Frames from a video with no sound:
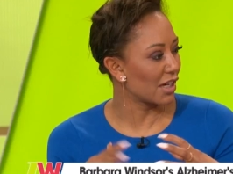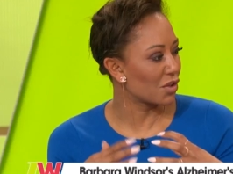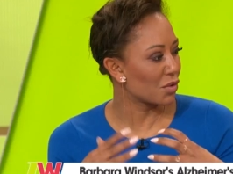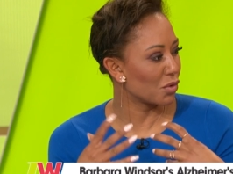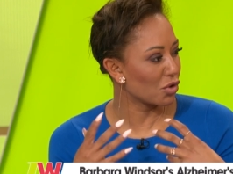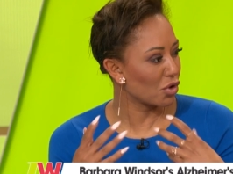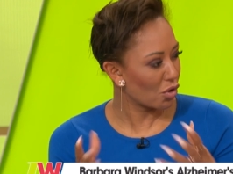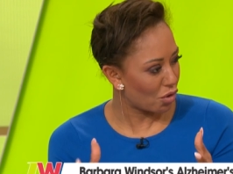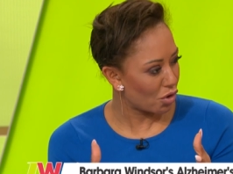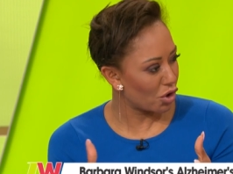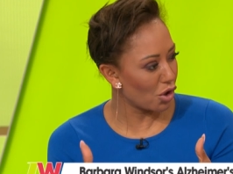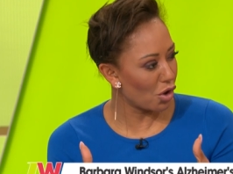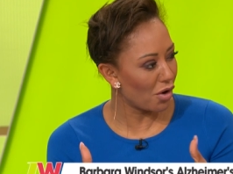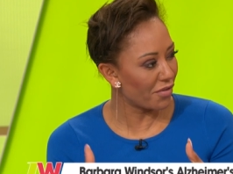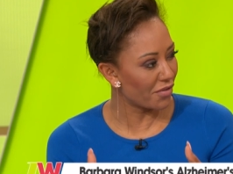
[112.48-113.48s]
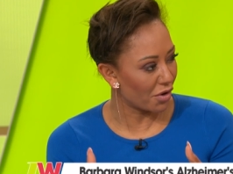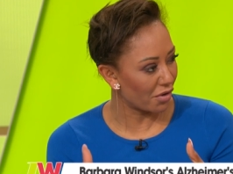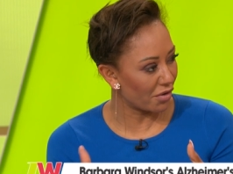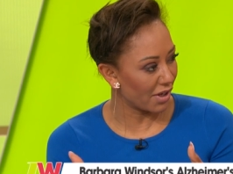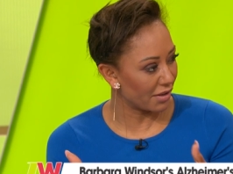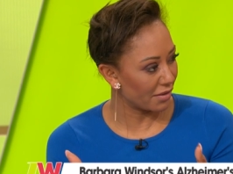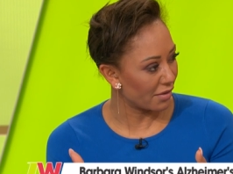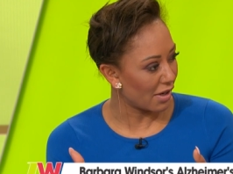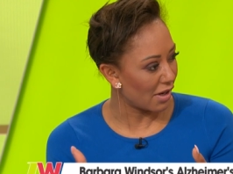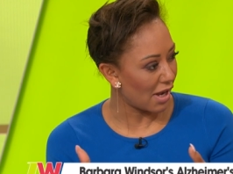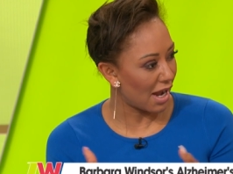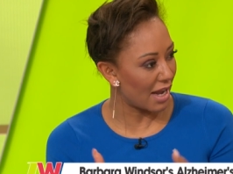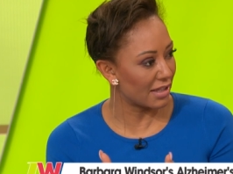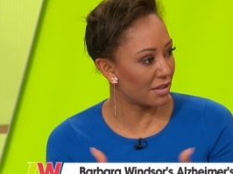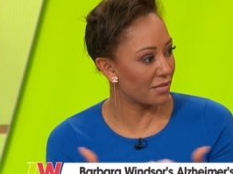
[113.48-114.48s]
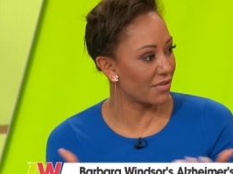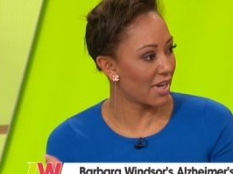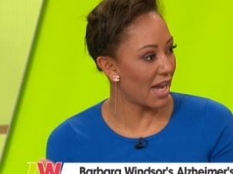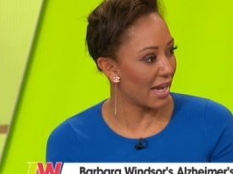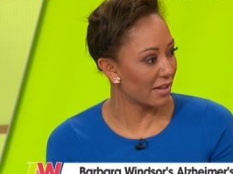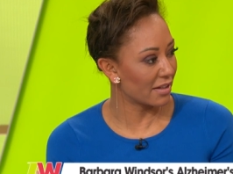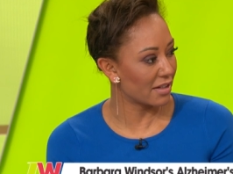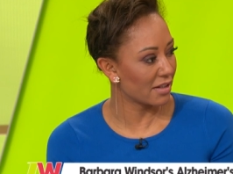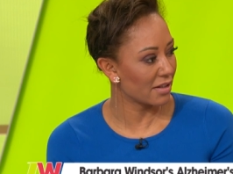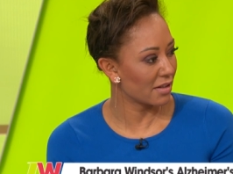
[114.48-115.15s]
actual cure for it. As of yet,